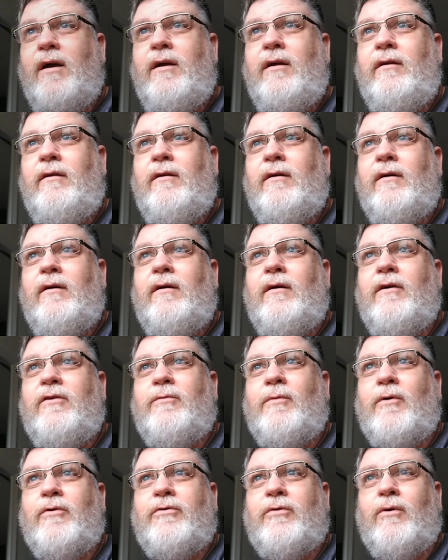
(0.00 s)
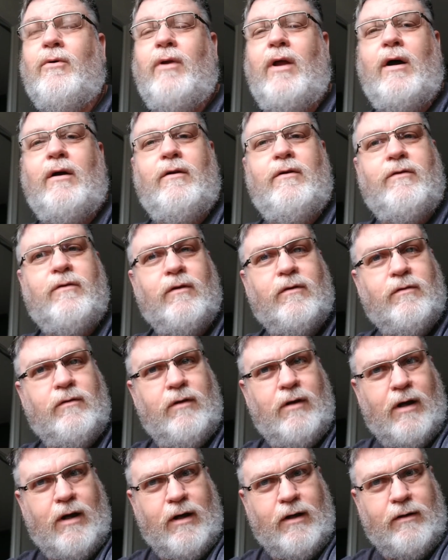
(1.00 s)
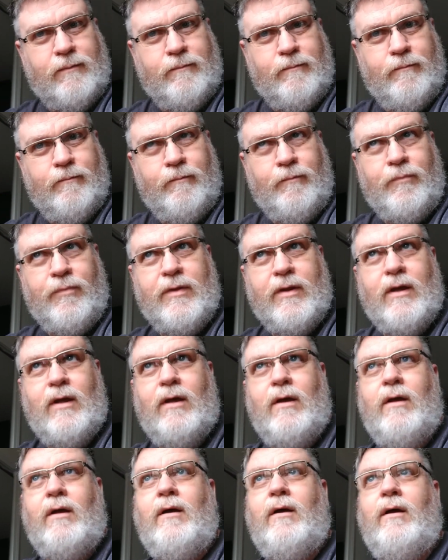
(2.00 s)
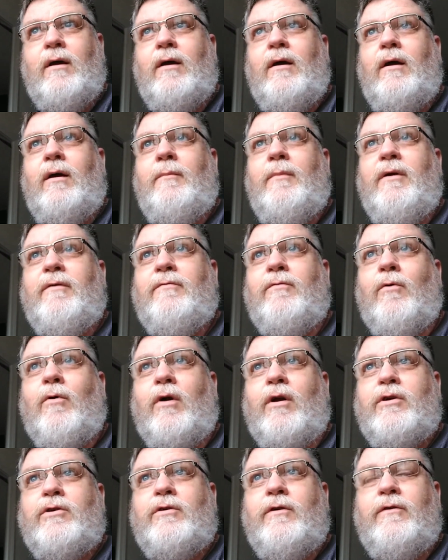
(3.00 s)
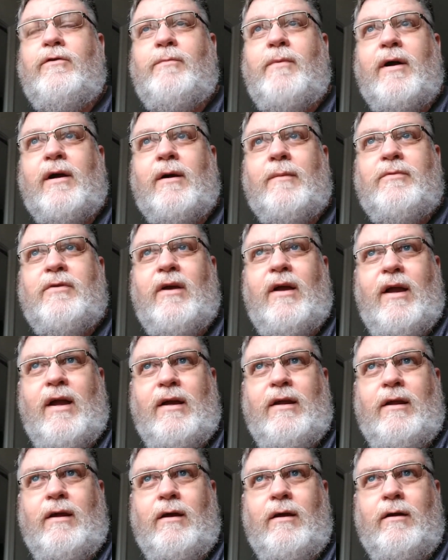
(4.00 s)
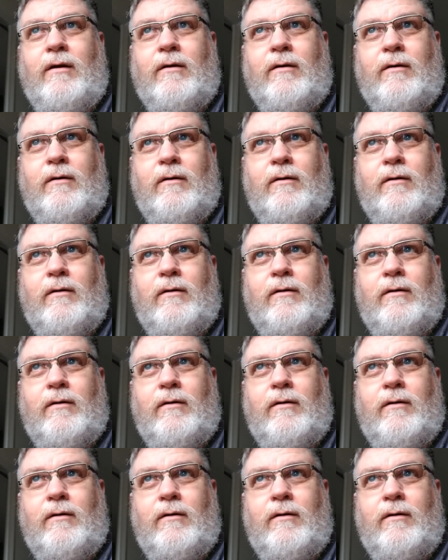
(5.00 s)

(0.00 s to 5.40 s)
Night is supposed to go down to 69 before it shoots back up to 80